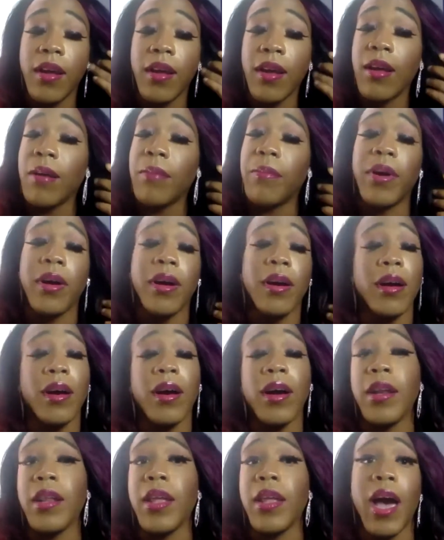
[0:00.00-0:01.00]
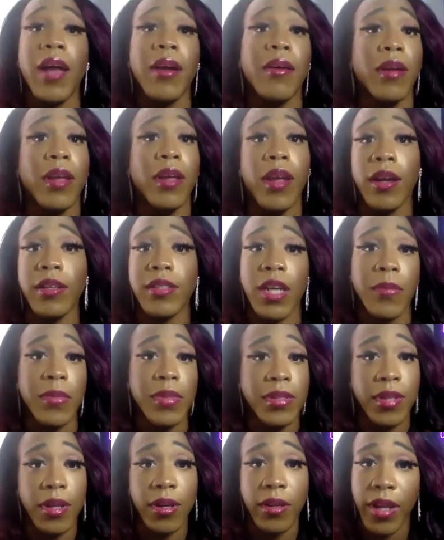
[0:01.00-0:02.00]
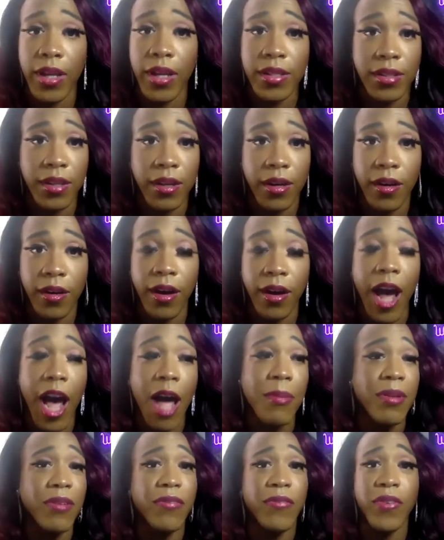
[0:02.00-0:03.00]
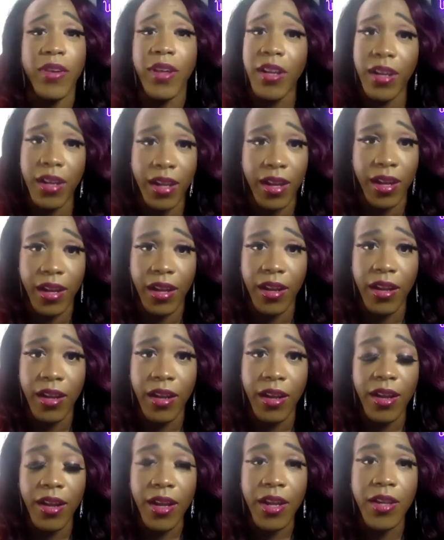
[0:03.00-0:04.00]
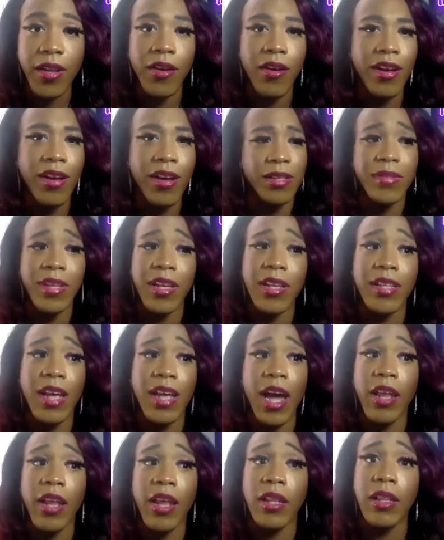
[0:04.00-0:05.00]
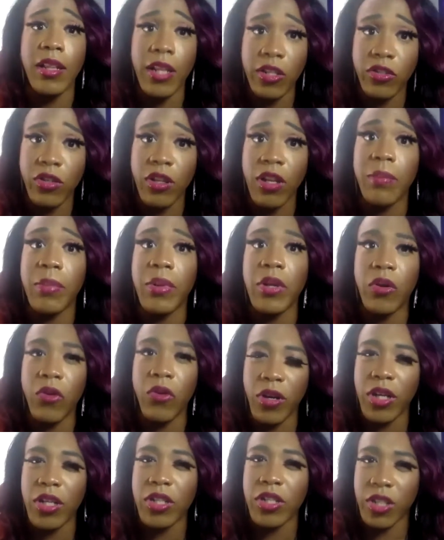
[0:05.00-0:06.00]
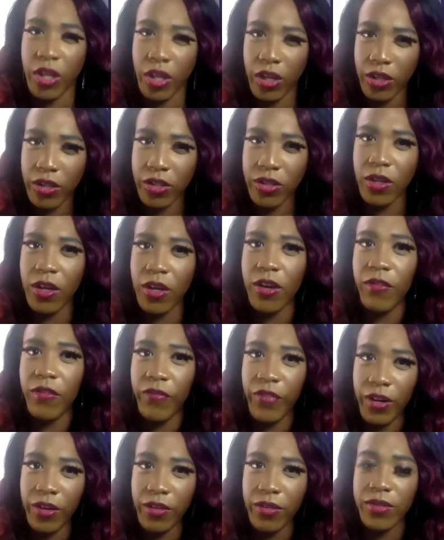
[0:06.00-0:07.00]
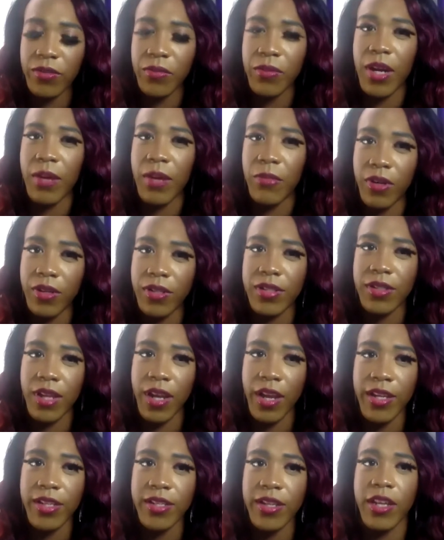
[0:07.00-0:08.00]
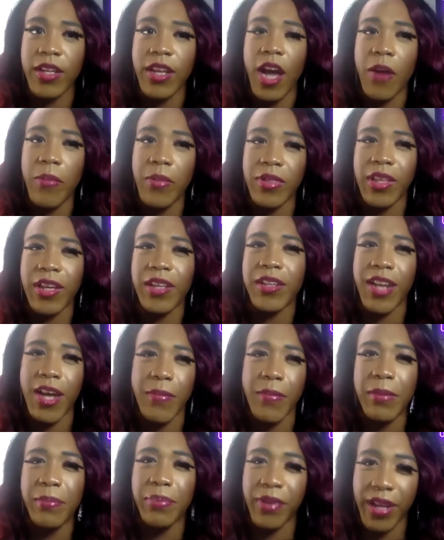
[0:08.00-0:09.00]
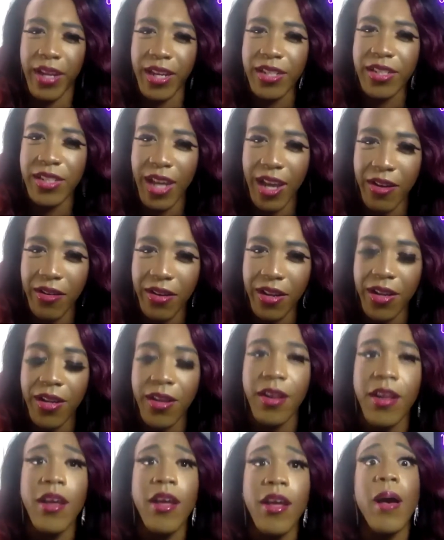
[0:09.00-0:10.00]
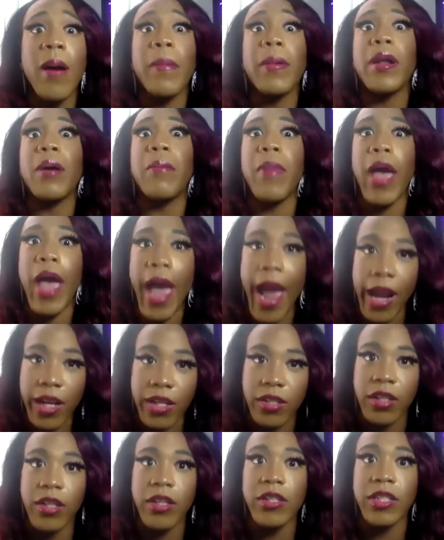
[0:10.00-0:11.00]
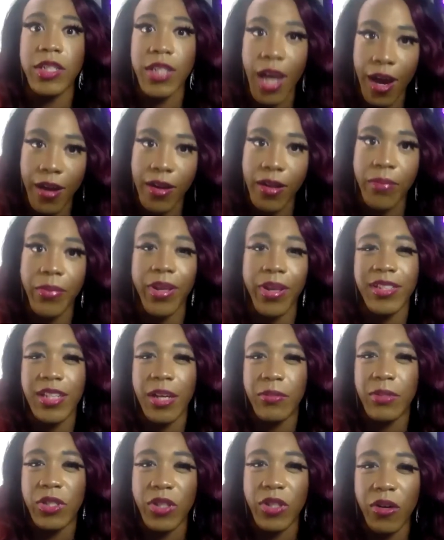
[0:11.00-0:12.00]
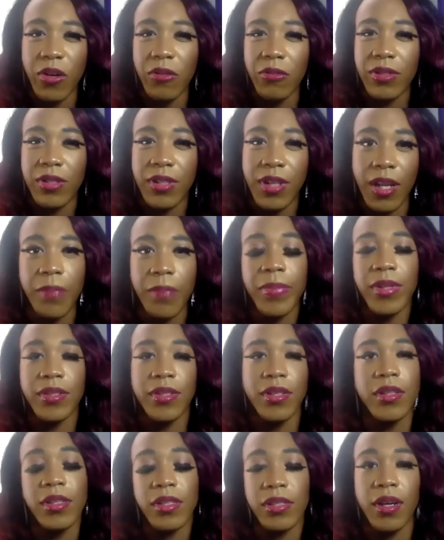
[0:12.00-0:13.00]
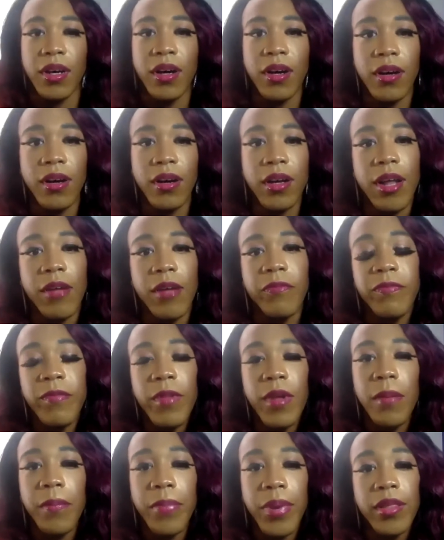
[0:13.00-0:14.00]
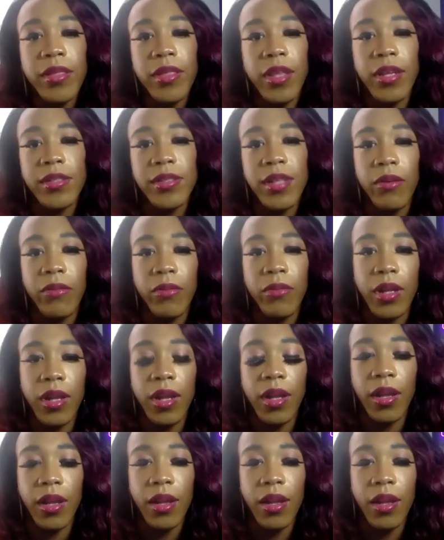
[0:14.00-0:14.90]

But honey, I don't care because I'm gonna sell that song. I be feeling it. You know, and sometimes I literally be going to church on folks when I'm on stage, and y'all be thinking that I be playing shouting, but I'm actually shouting because I'm so deep into the song, and I pick things that really